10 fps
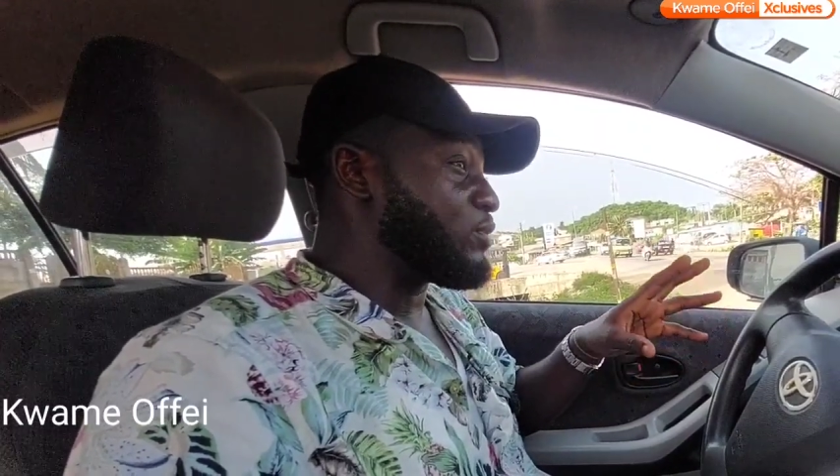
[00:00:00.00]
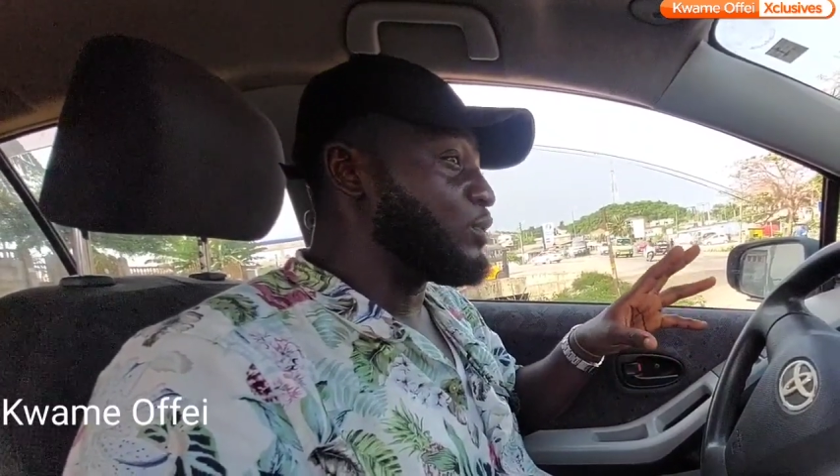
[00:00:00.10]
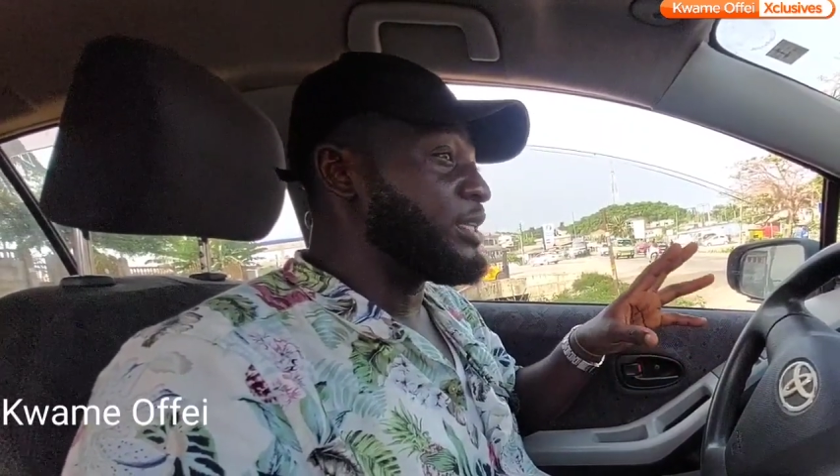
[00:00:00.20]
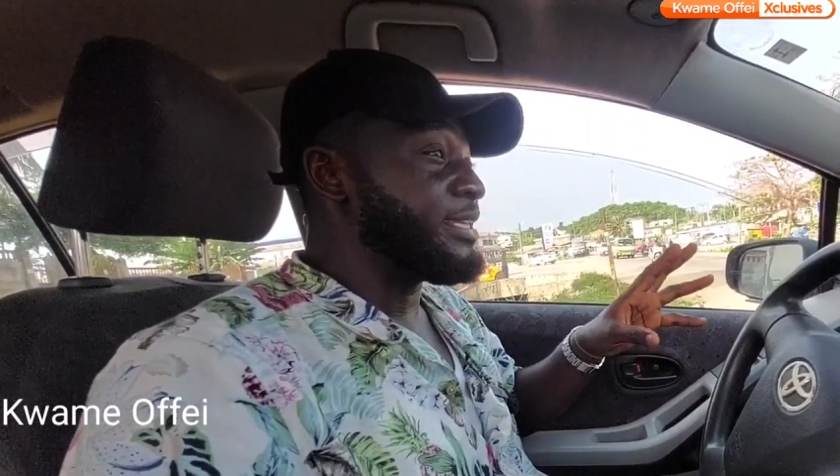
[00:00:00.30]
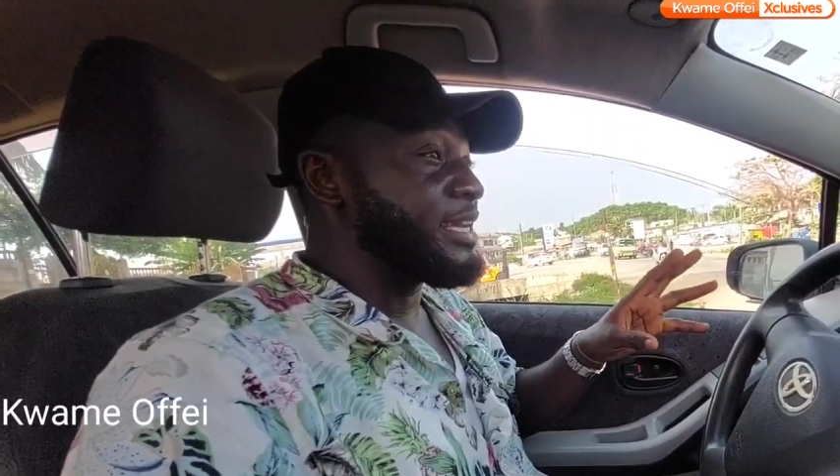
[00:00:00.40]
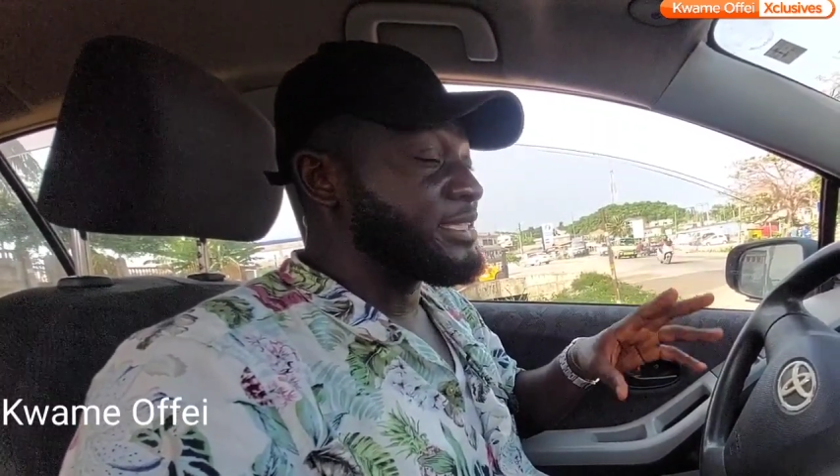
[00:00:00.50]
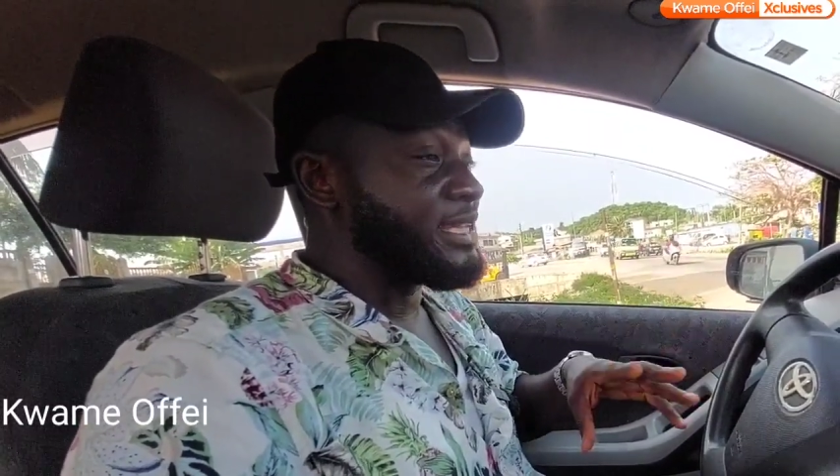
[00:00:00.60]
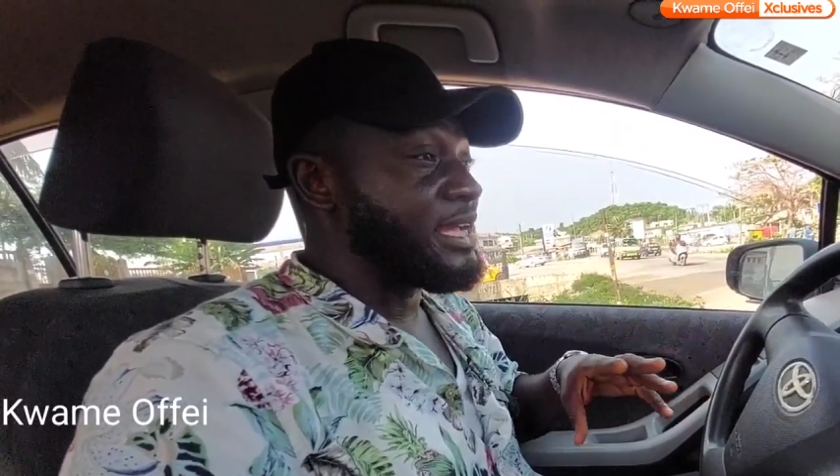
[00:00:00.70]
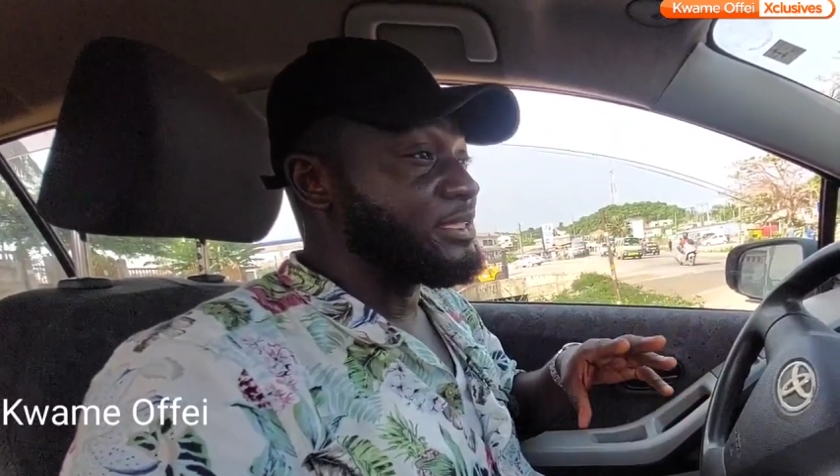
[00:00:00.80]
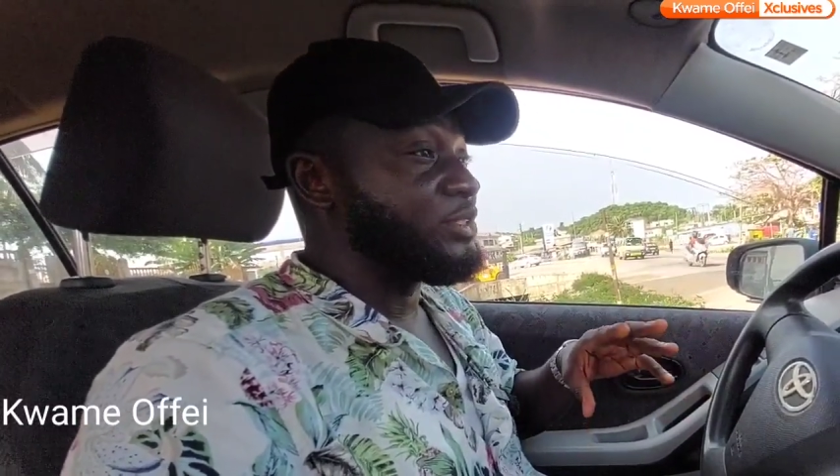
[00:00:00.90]
including the
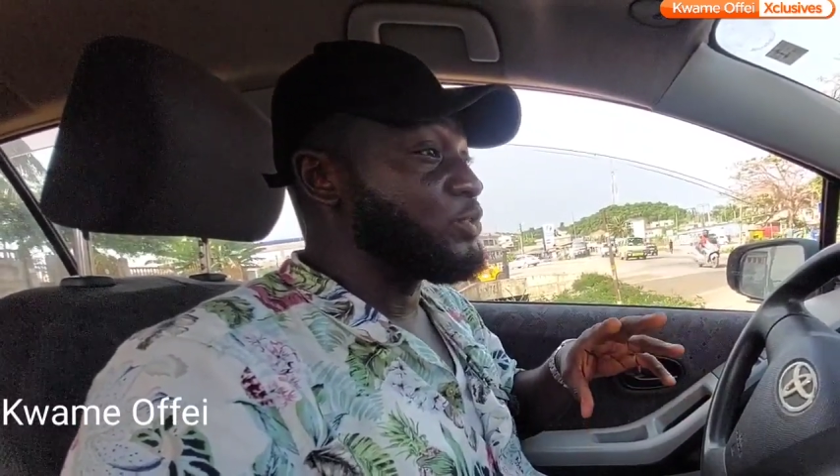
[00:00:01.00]
Excise